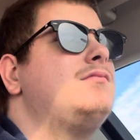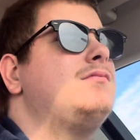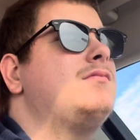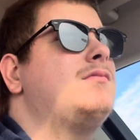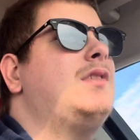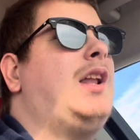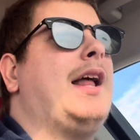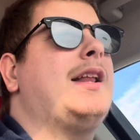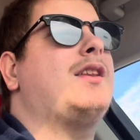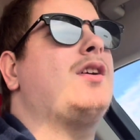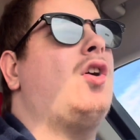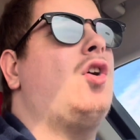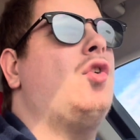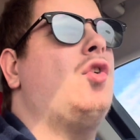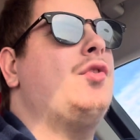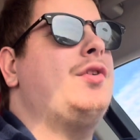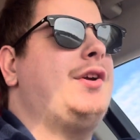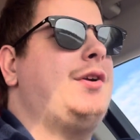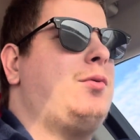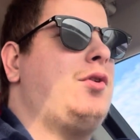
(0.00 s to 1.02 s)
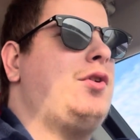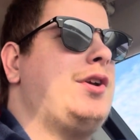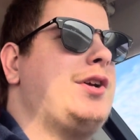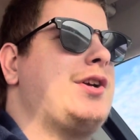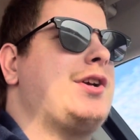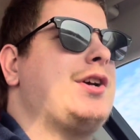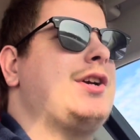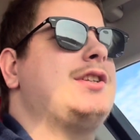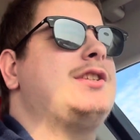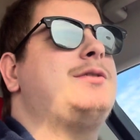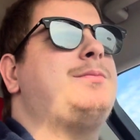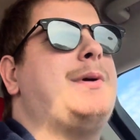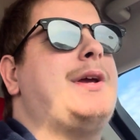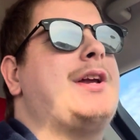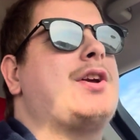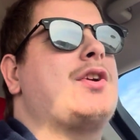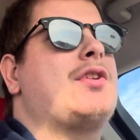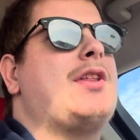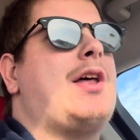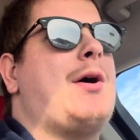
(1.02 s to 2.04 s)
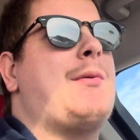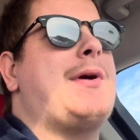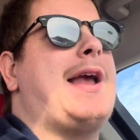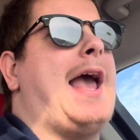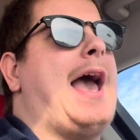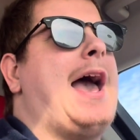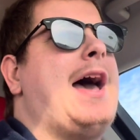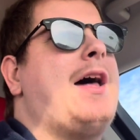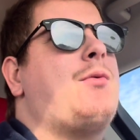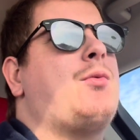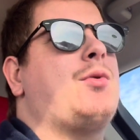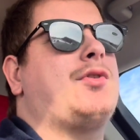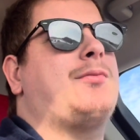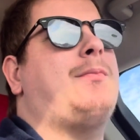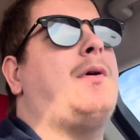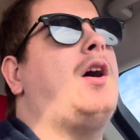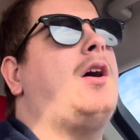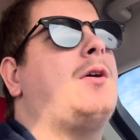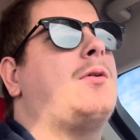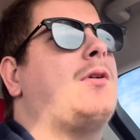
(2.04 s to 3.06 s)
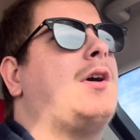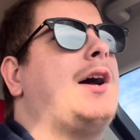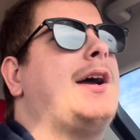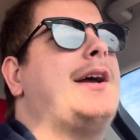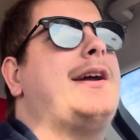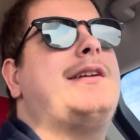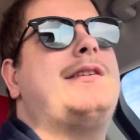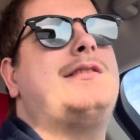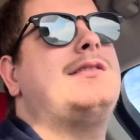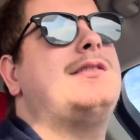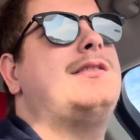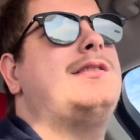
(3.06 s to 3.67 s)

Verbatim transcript: that the only really good speaker that we had was Paul Ryan.